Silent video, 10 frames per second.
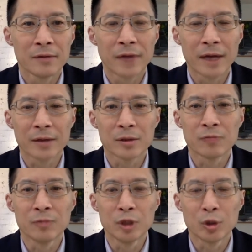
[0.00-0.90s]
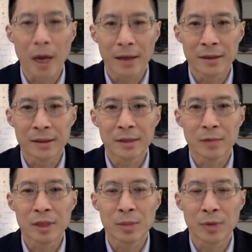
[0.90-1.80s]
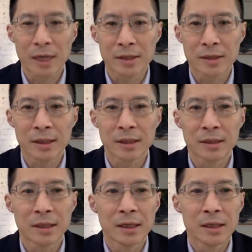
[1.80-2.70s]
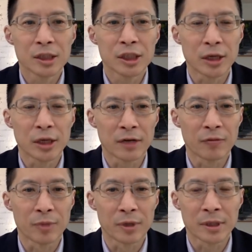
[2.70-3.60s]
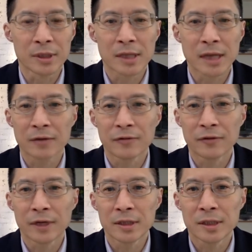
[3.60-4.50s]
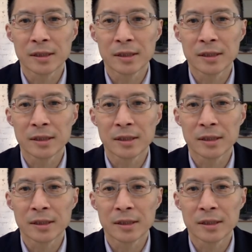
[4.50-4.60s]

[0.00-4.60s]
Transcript: values of mutuality and reciprocity and sharing of burden and sacrifice.